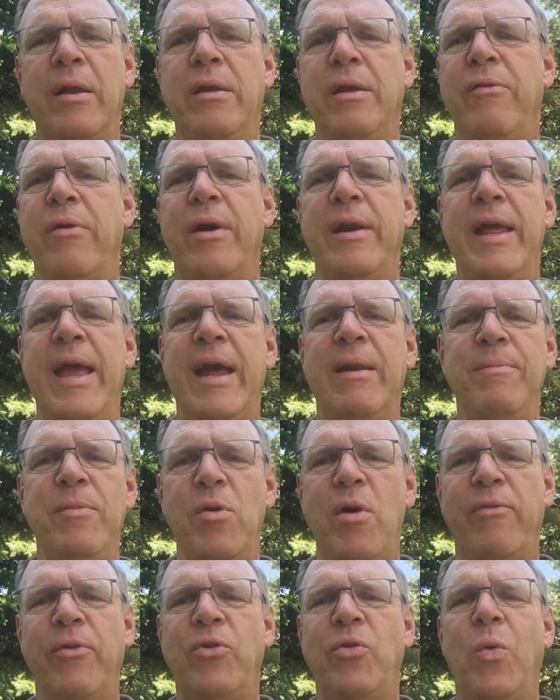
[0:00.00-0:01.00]
you've already had me
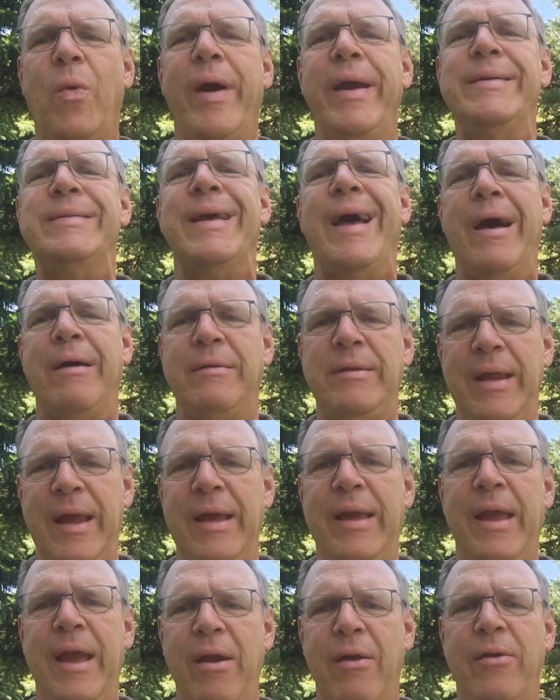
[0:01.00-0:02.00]
over twice, I'll
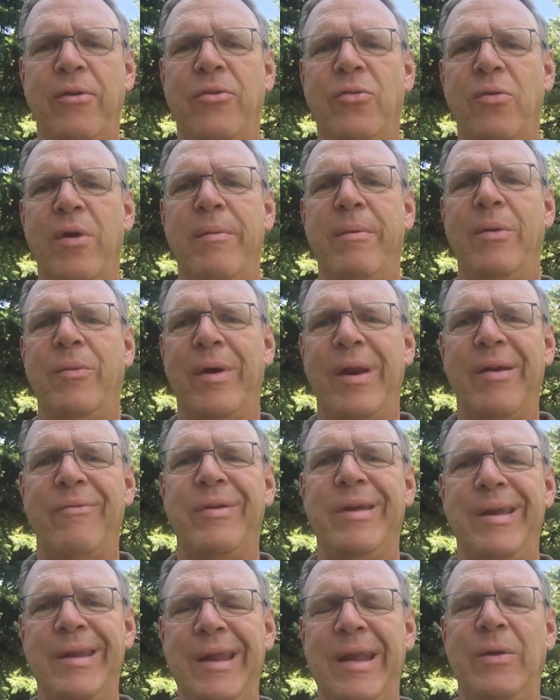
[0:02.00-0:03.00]
take care of trimming whatever
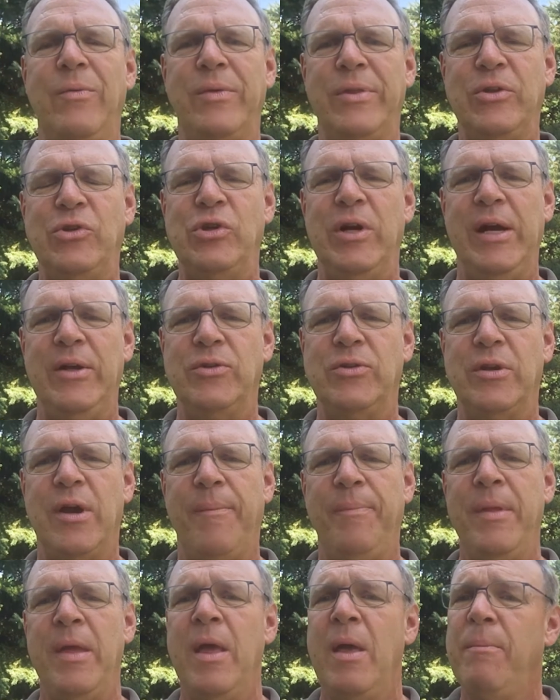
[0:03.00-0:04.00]
you need with the chainsaw.